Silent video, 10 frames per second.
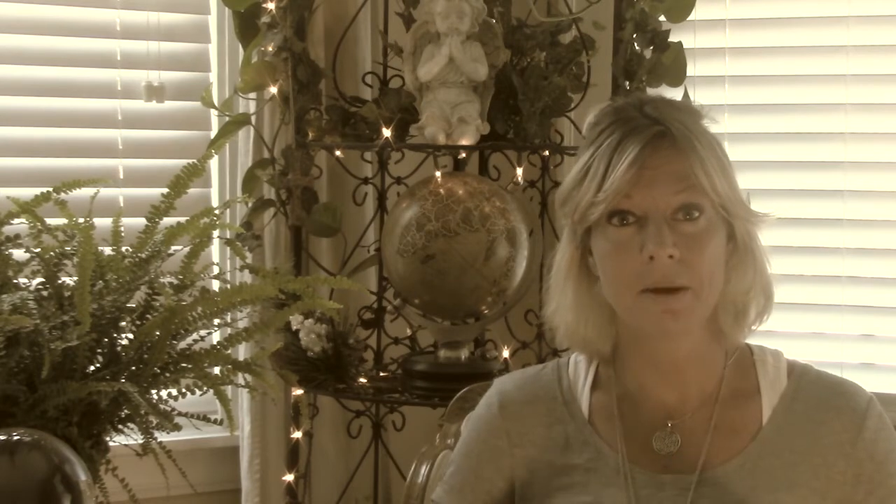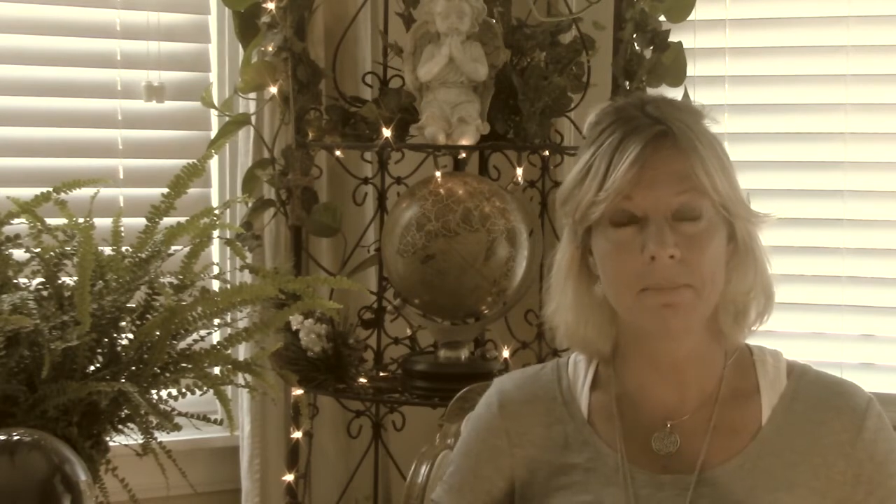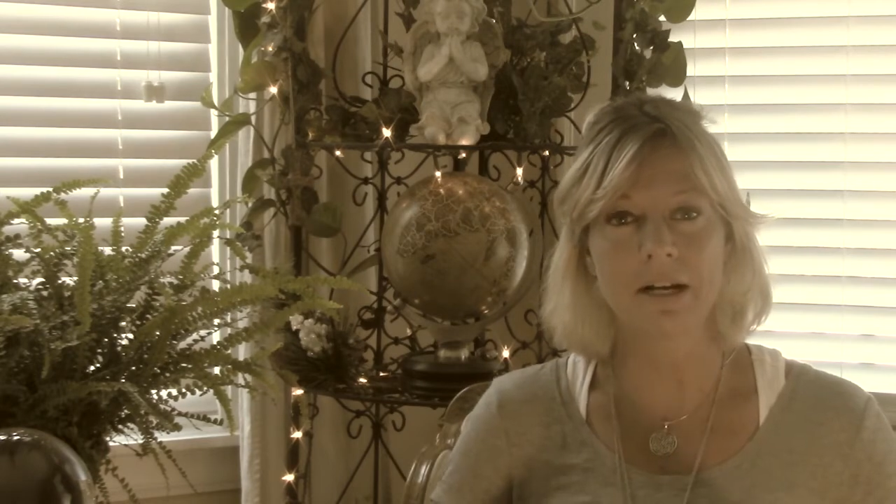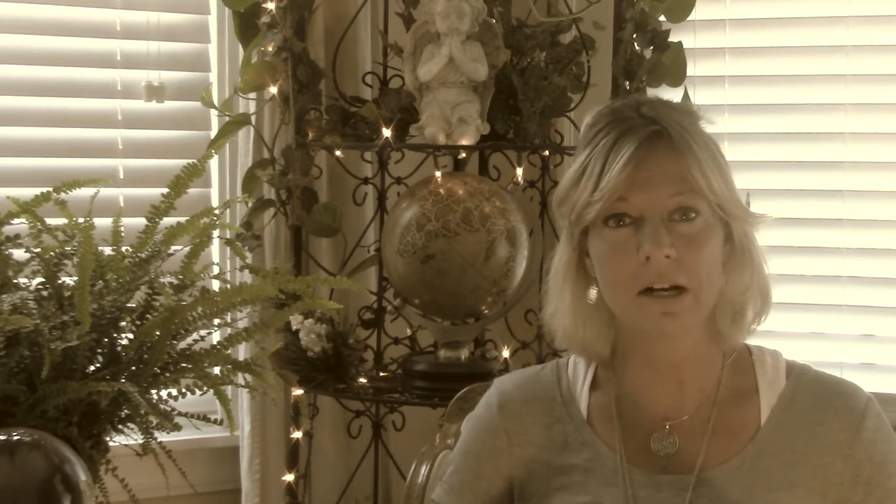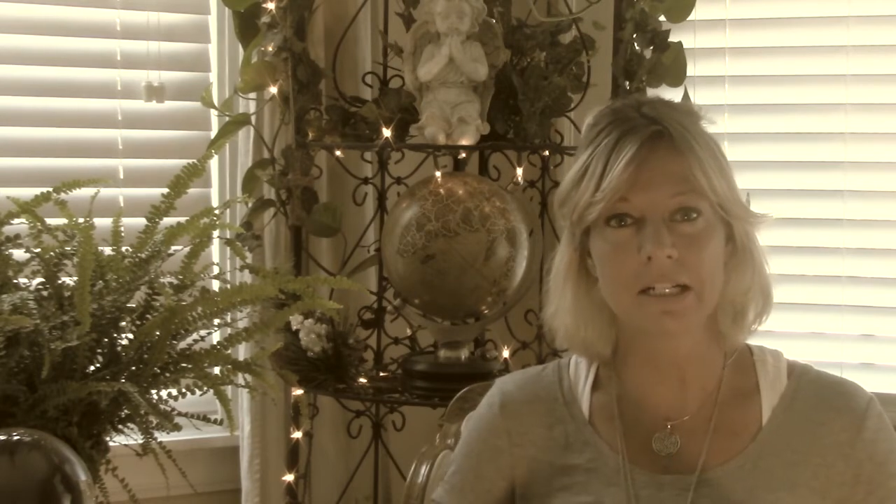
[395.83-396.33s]

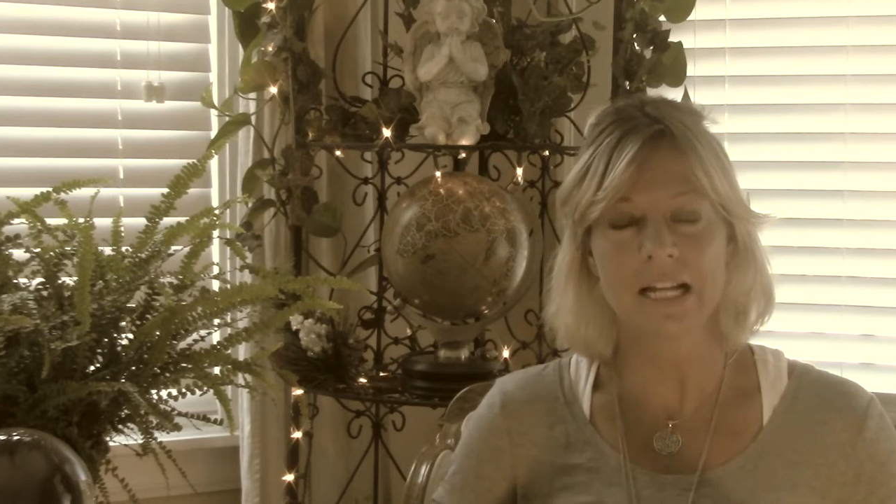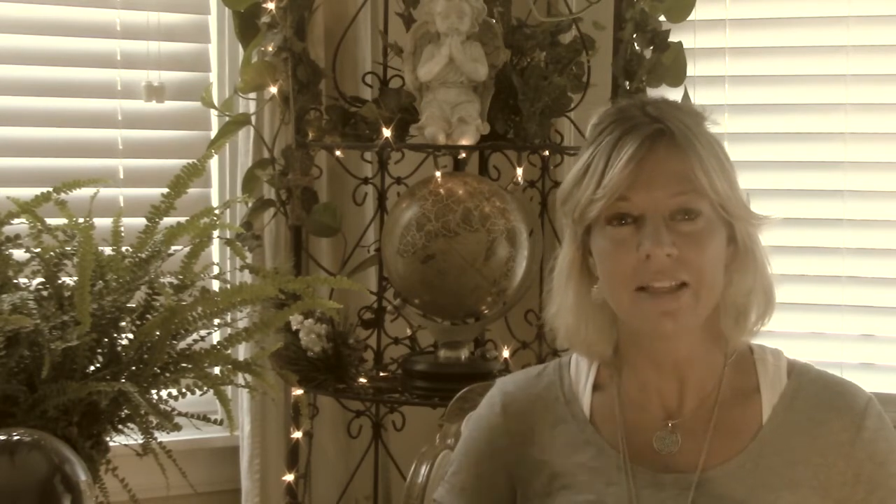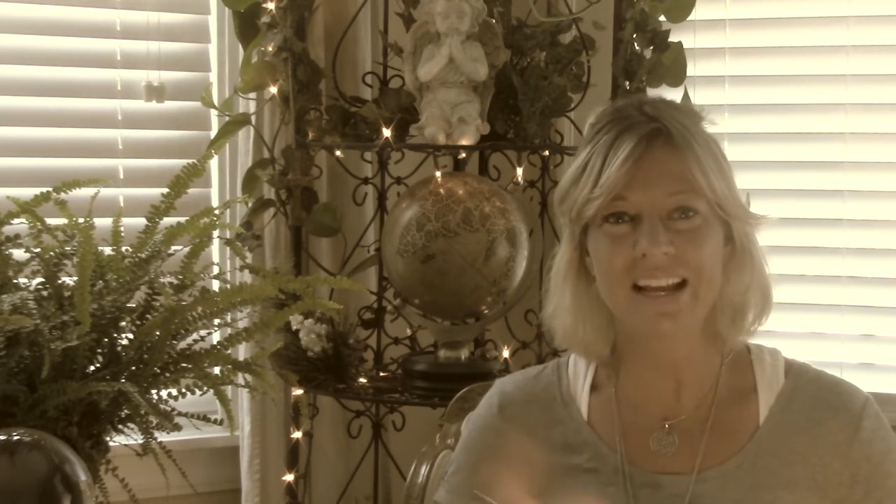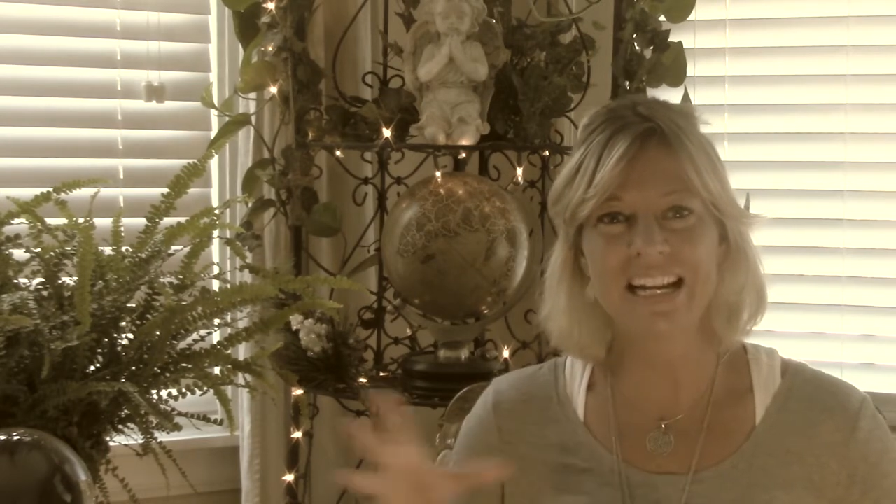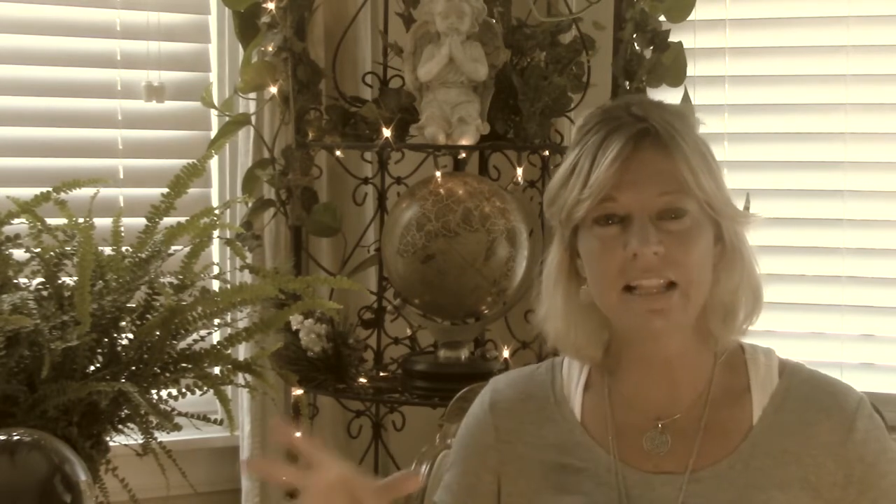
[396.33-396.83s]
because
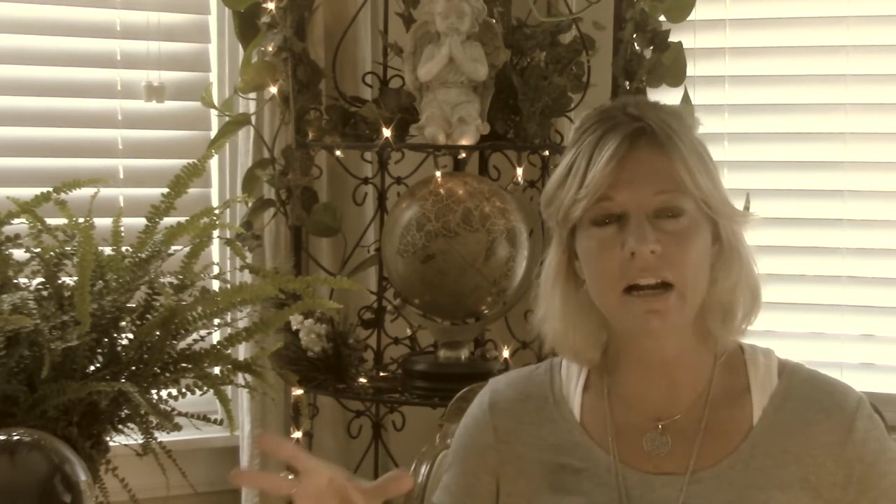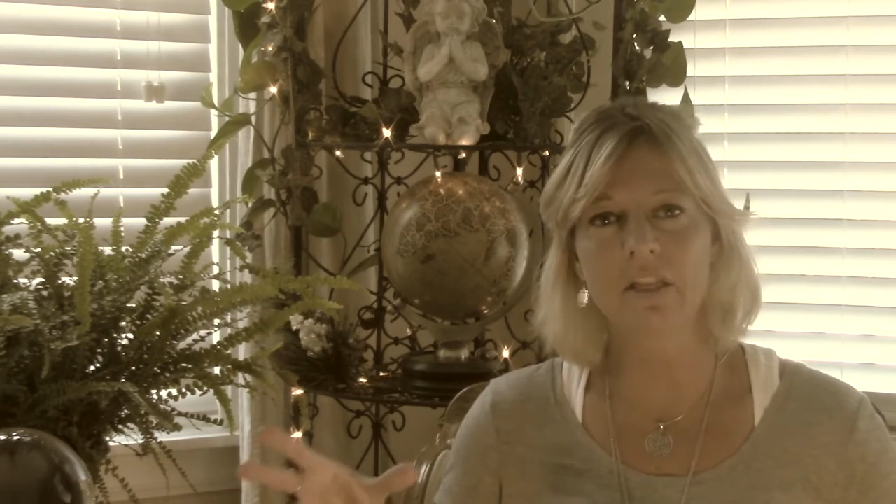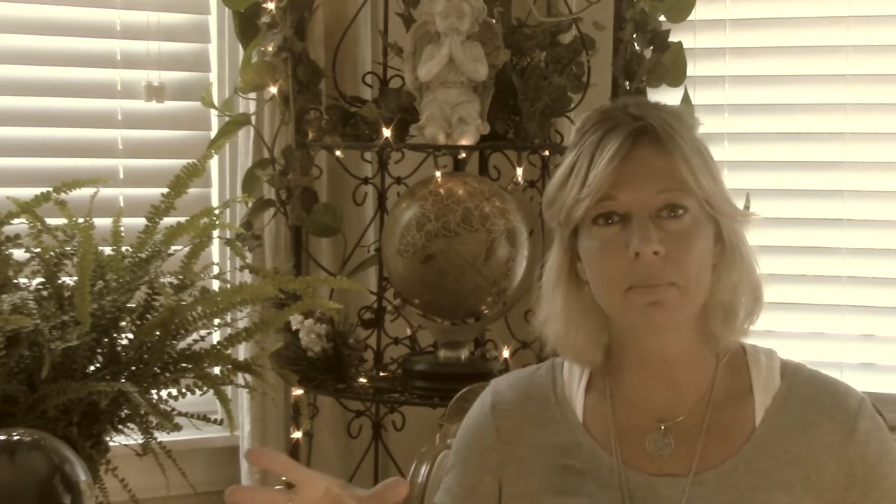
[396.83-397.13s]
they need that other